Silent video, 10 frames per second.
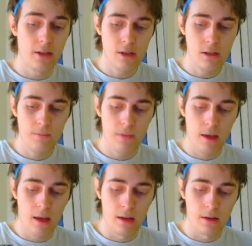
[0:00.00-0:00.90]
team,
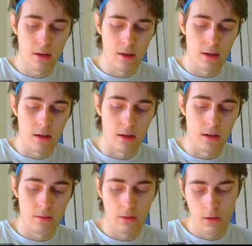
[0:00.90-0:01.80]
and then
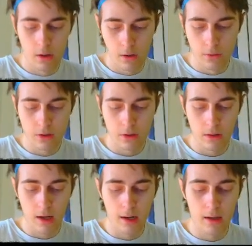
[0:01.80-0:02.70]
clones and
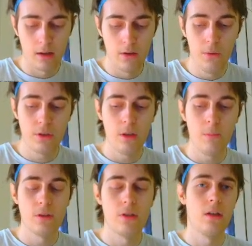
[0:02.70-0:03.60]
the Anakin Nuke
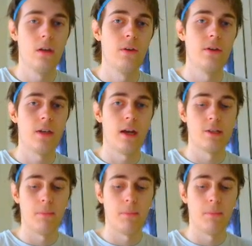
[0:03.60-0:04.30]
team to kill this guy's